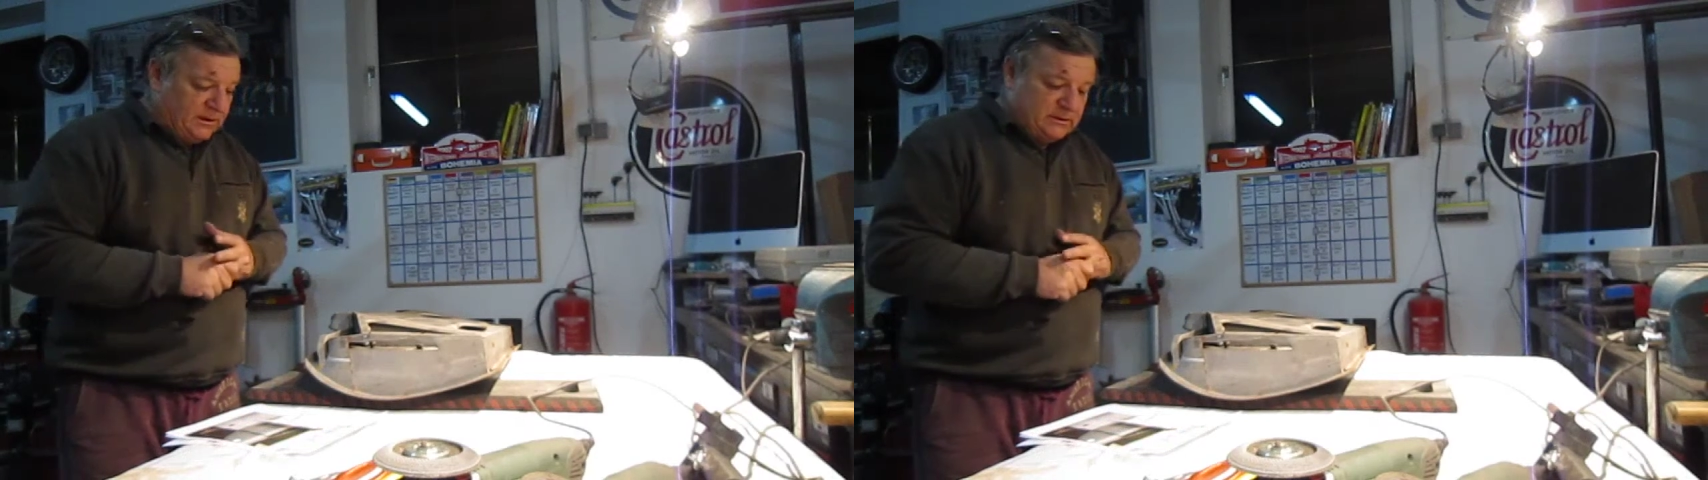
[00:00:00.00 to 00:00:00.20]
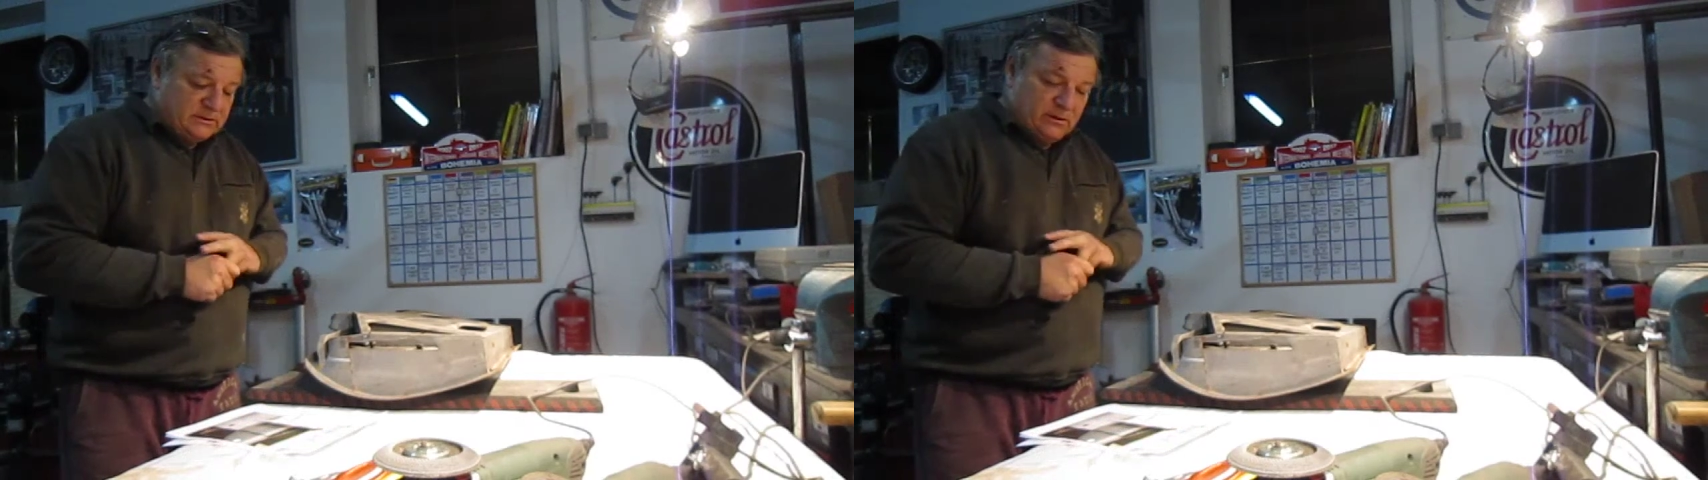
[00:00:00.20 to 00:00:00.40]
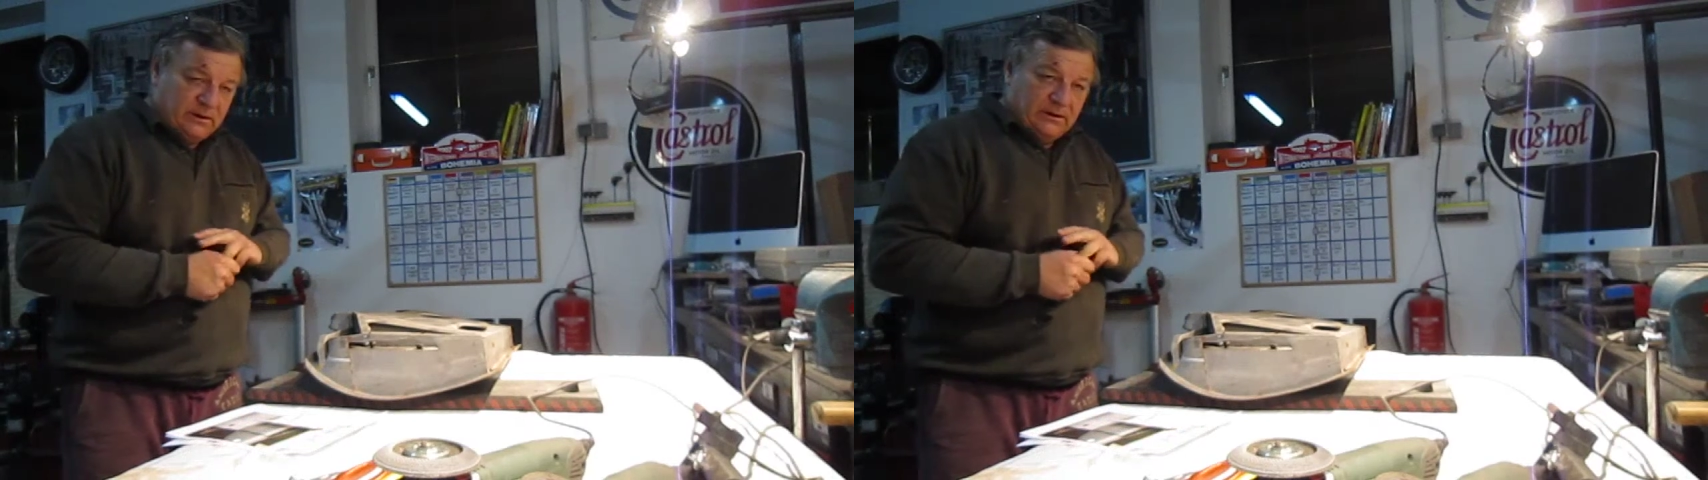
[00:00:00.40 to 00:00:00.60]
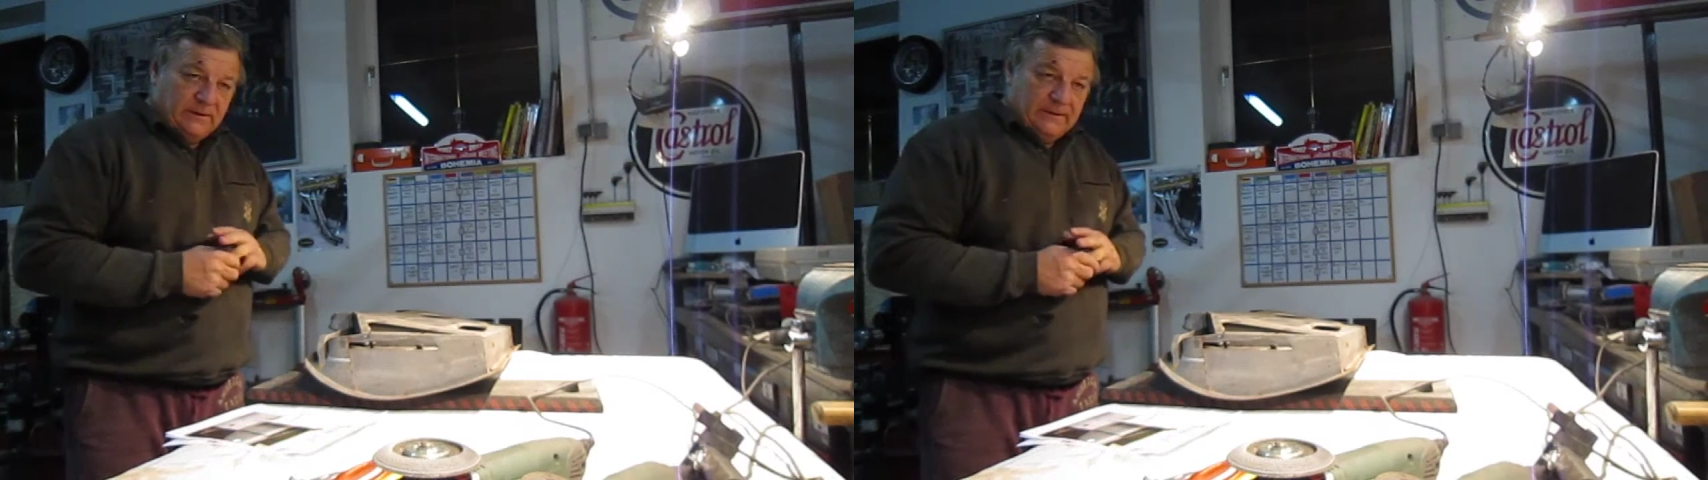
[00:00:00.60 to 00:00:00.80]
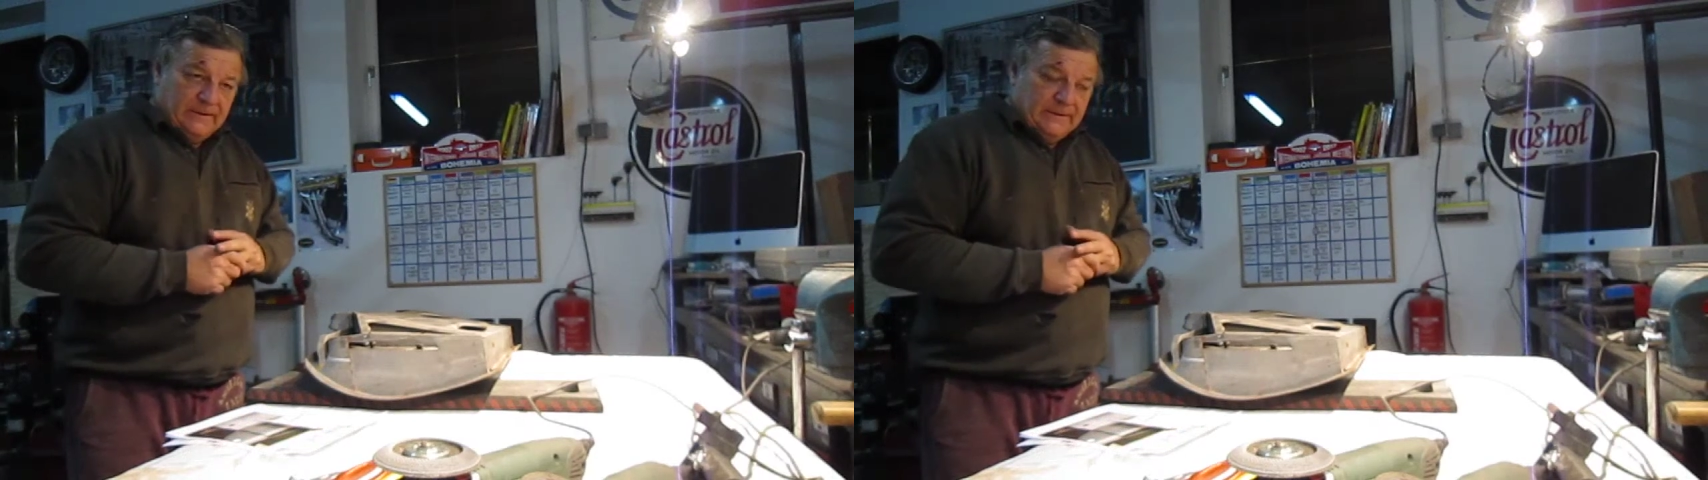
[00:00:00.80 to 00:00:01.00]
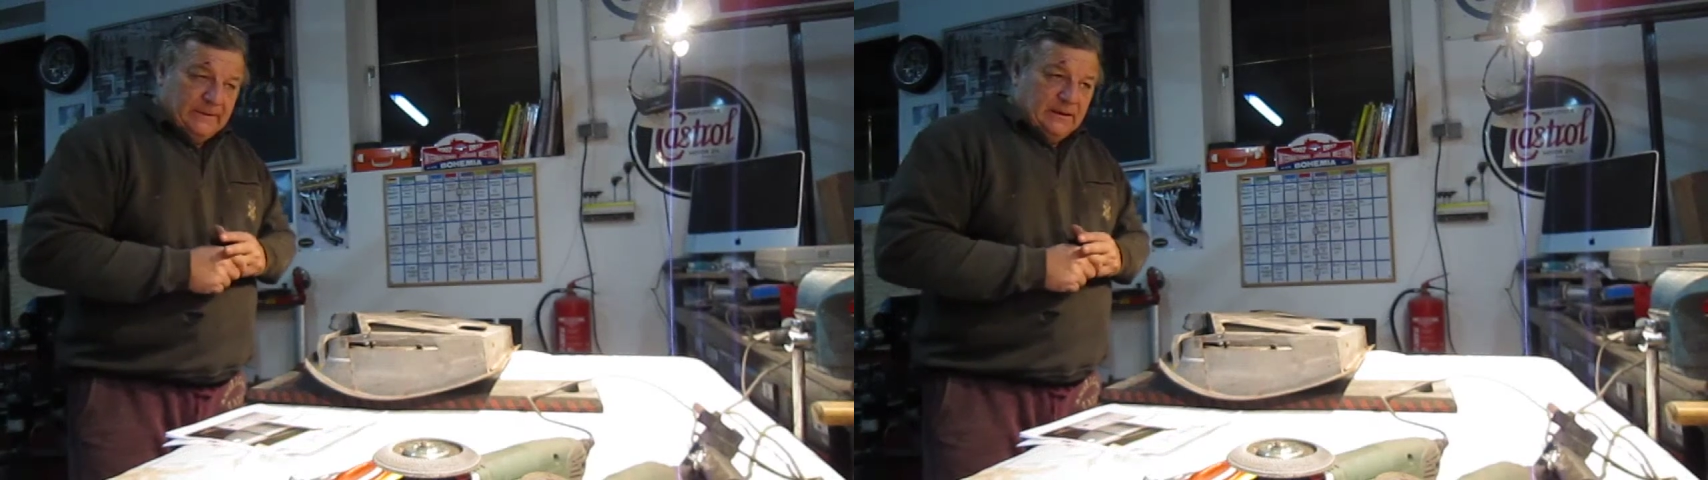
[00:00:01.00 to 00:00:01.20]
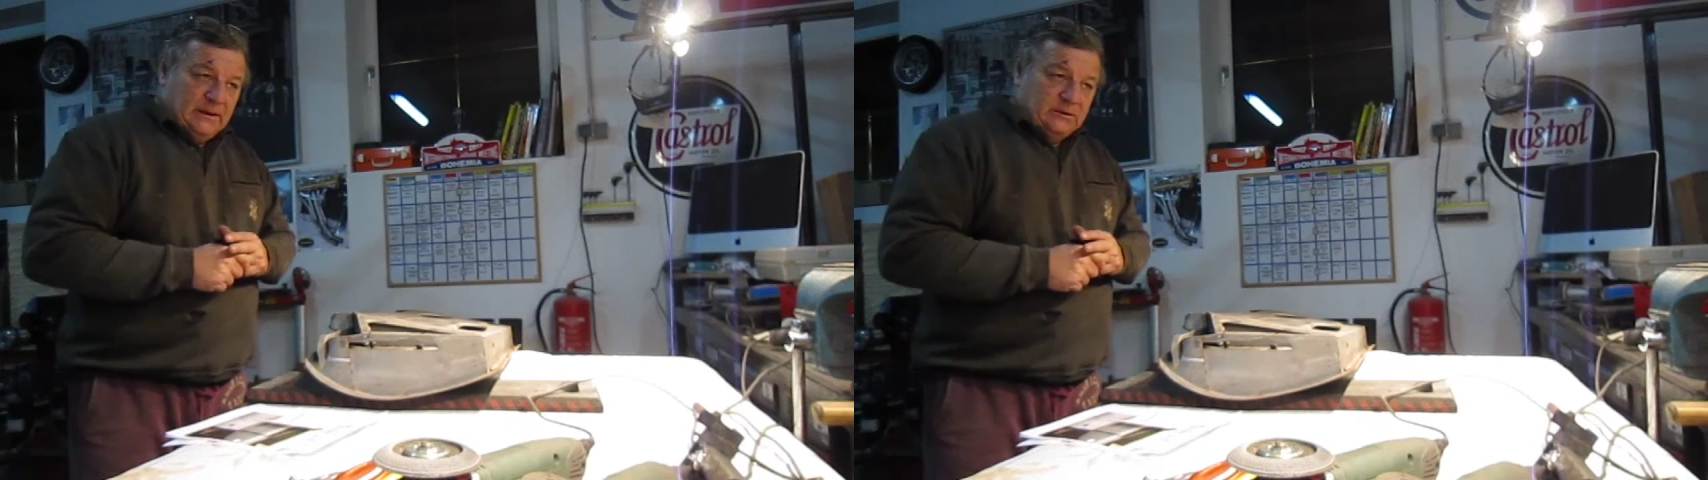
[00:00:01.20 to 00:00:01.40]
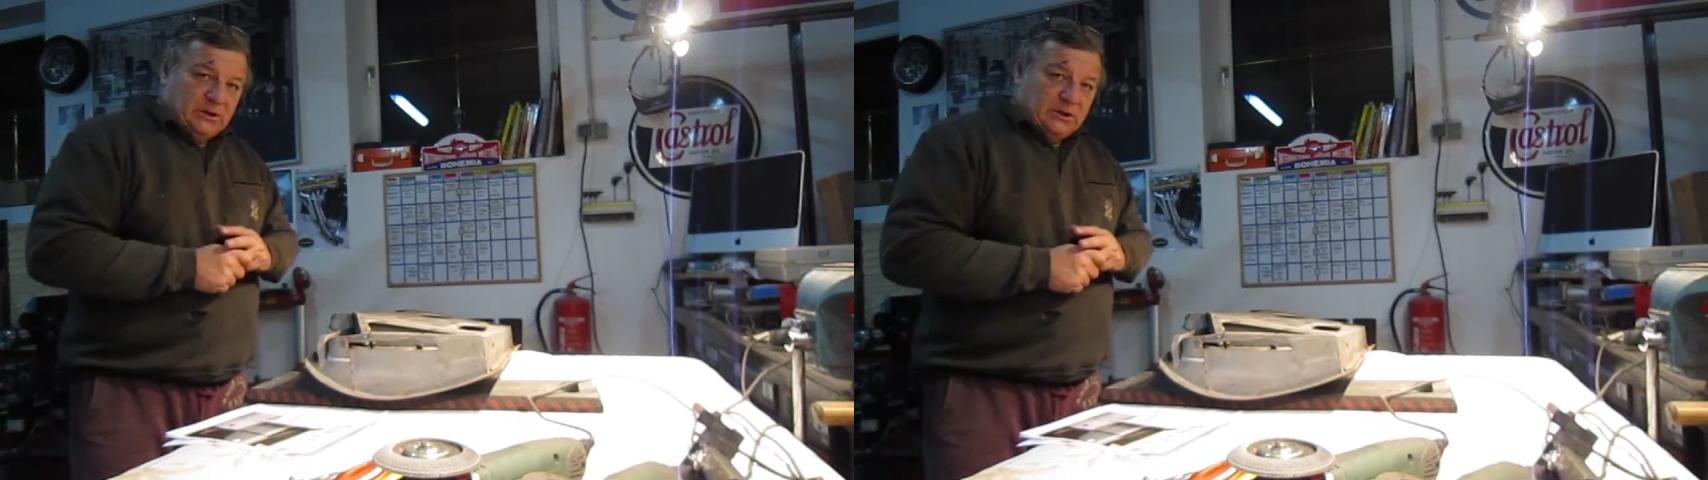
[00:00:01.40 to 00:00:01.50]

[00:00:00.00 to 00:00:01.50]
He's doing a, a